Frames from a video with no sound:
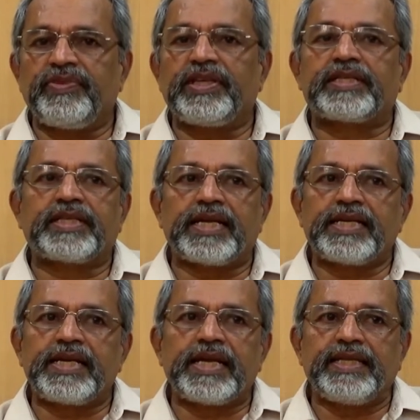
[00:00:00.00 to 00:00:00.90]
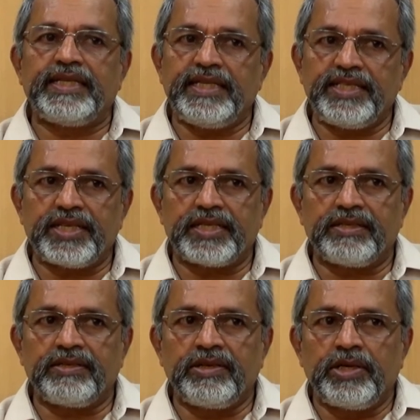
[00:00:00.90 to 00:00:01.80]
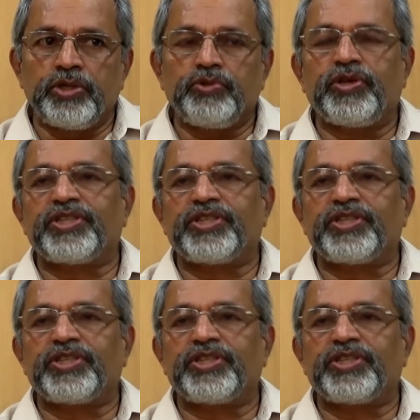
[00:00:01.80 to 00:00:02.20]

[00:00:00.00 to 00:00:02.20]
they started an initiative to